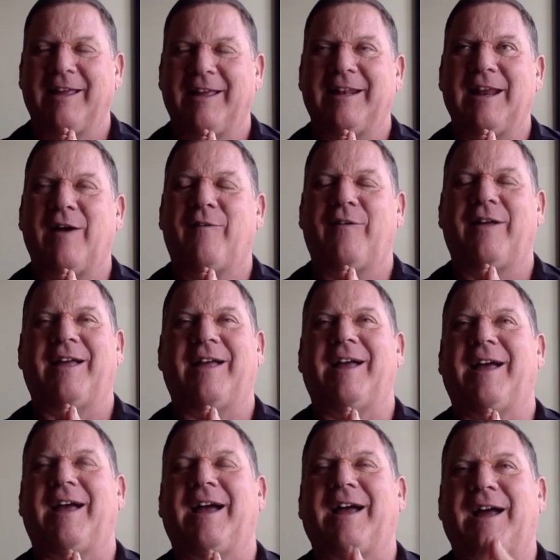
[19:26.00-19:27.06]
now
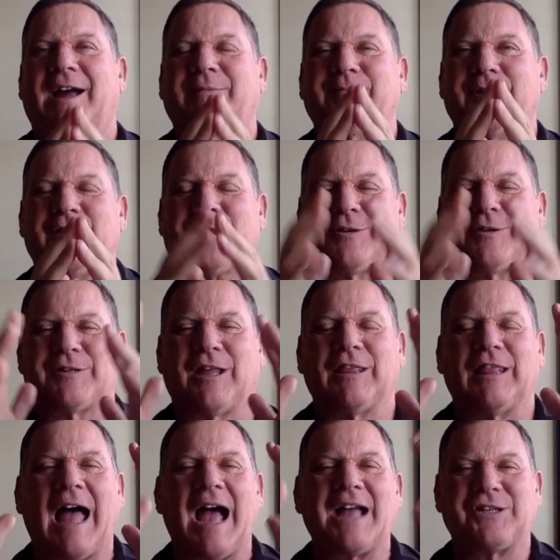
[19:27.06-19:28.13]
I, there's a
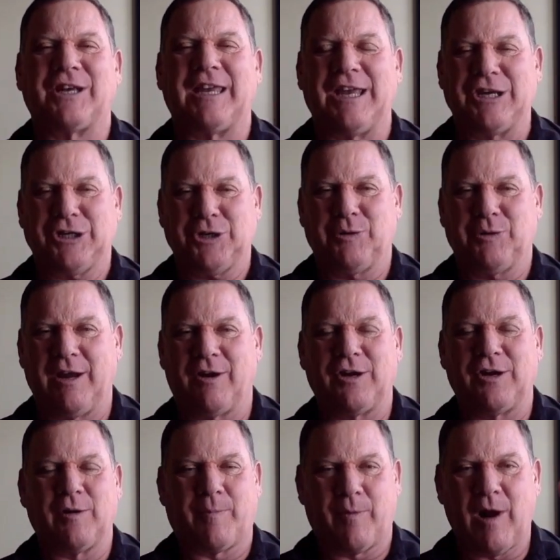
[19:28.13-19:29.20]
logic issue here.
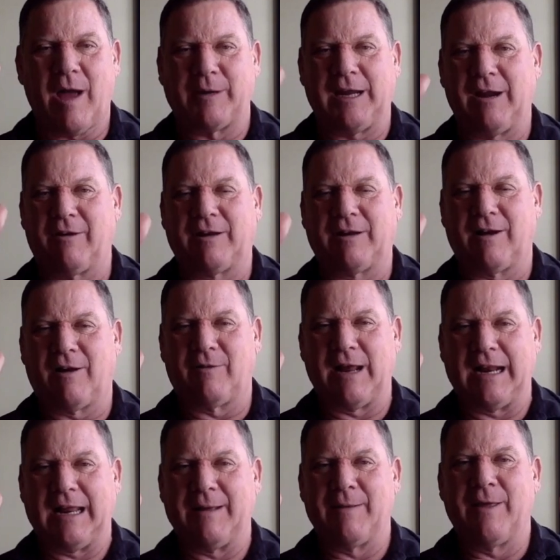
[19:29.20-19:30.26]
You're probably hearing it
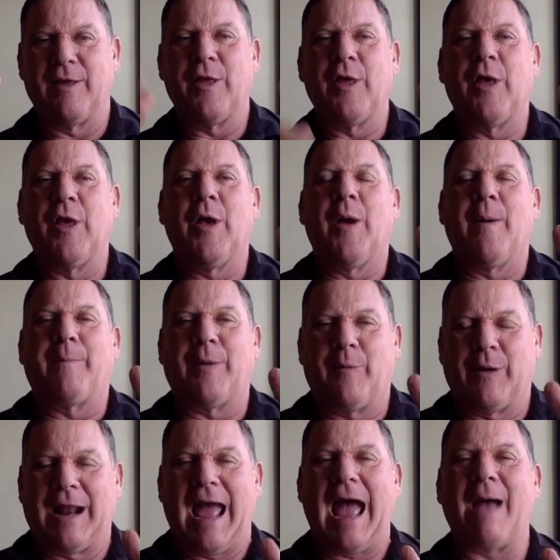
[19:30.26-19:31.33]
already. But
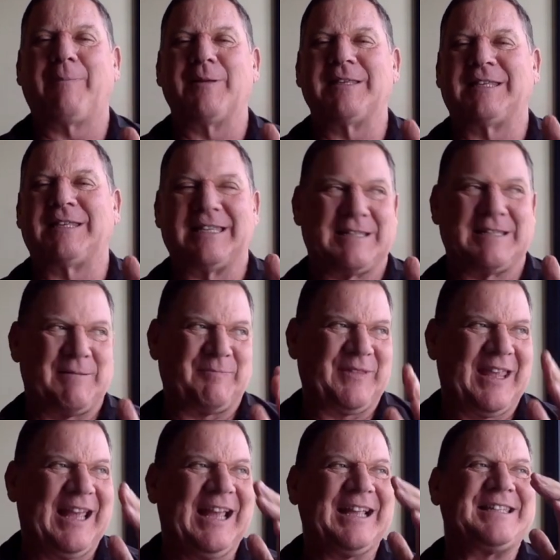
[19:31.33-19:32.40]
what happens is
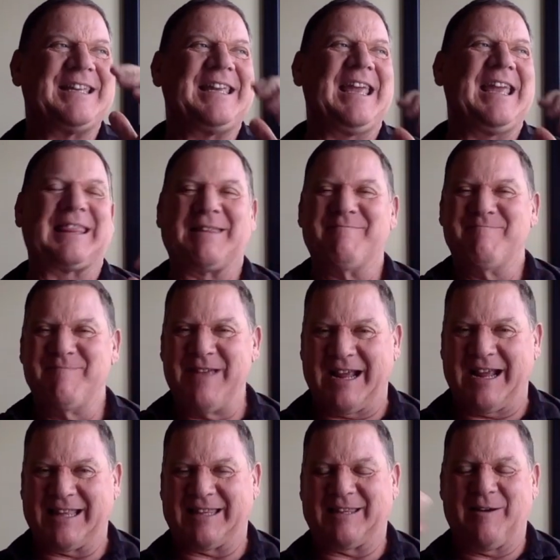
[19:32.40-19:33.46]
to get the
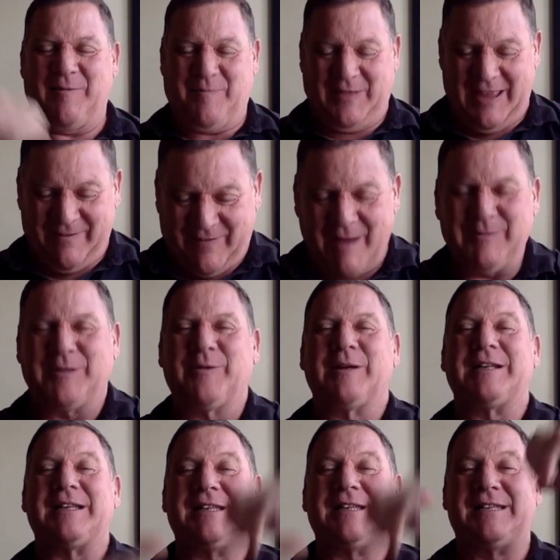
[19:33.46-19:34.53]
mix. So if I'm
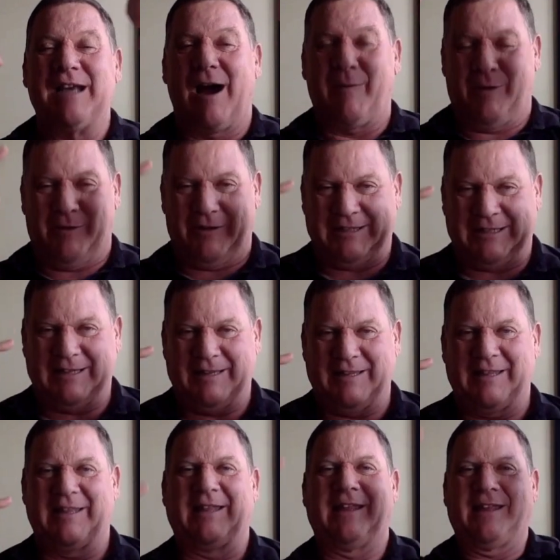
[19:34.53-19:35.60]
doing doubles,
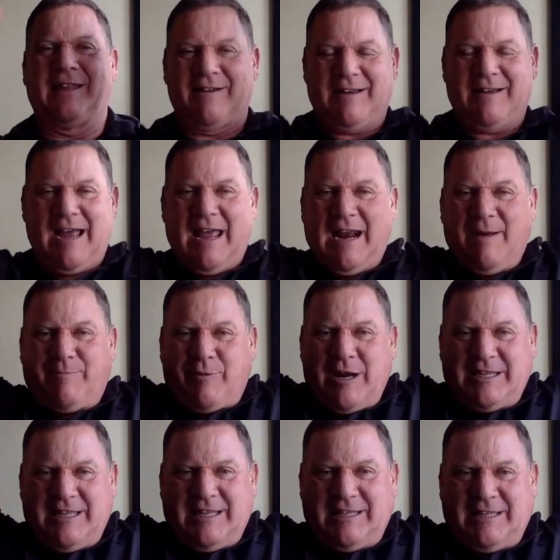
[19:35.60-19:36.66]
okay, and I'm
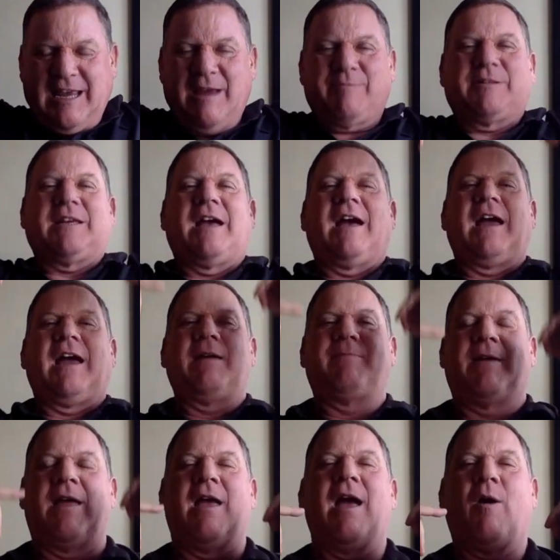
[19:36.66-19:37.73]
pressing the same time,
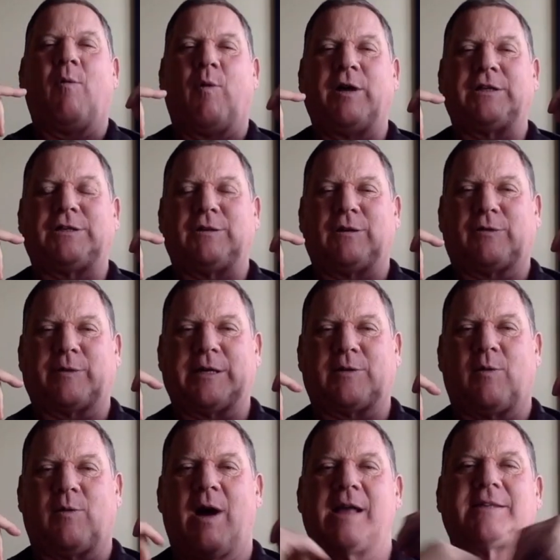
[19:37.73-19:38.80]
one, two, three
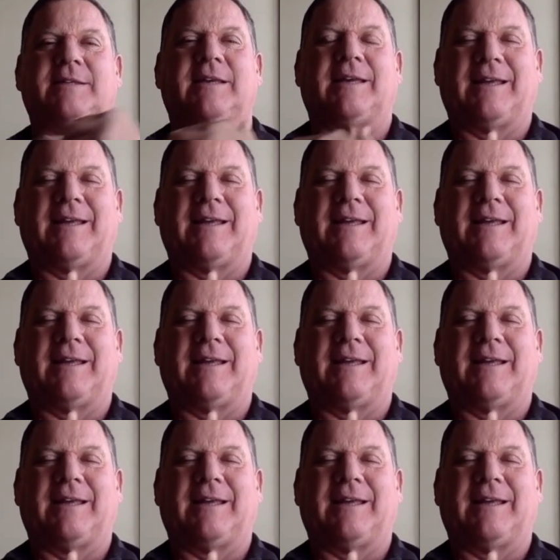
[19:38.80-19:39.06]
squats.